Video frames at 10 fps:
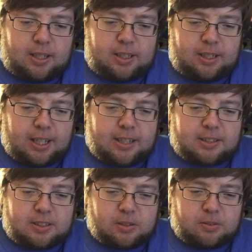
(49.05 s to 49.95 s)
yeah,
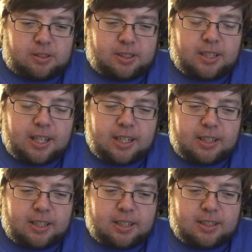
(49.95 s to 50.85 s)
so
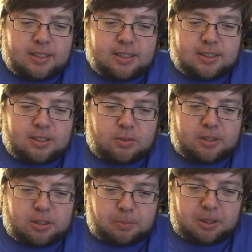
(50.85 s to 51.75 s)
today is
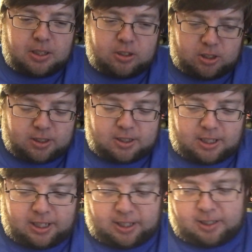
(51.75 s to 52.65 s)
going to be just
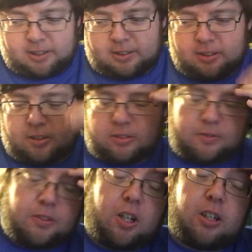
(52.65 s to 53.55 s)
a
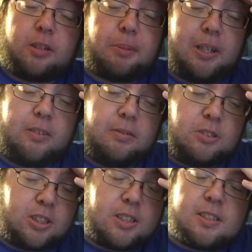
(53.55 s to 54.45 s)
little vlog about
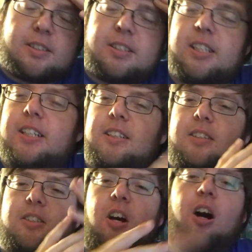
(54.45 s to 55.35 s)
just needing
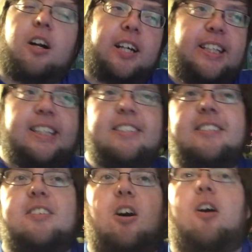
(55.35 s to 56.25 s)
to talk. I need
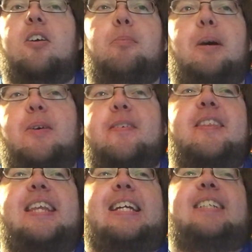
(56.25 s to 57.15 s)
to talk about
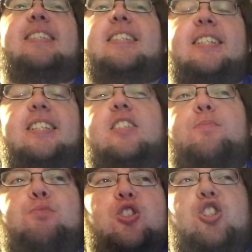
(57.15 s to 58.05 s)
things. I need to
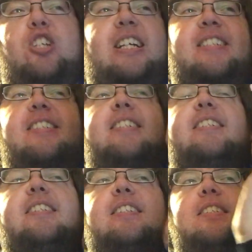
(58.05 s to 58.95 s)
project
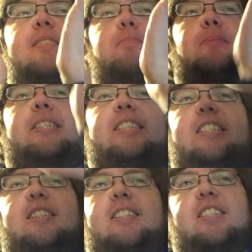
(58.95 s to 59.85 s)
my
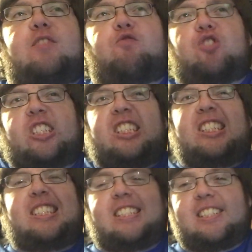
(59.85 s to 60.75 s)

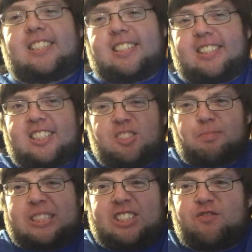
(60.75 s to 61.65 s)
everything onto
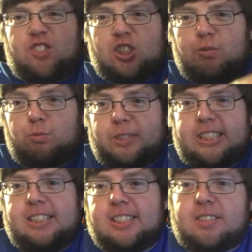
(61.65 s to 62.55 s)
my phone
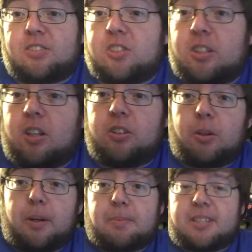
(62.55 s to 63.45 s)
right now so y'all
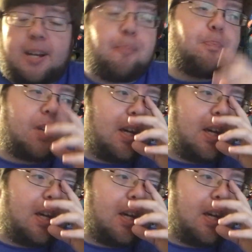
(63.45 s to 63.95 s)
know what I'm saying.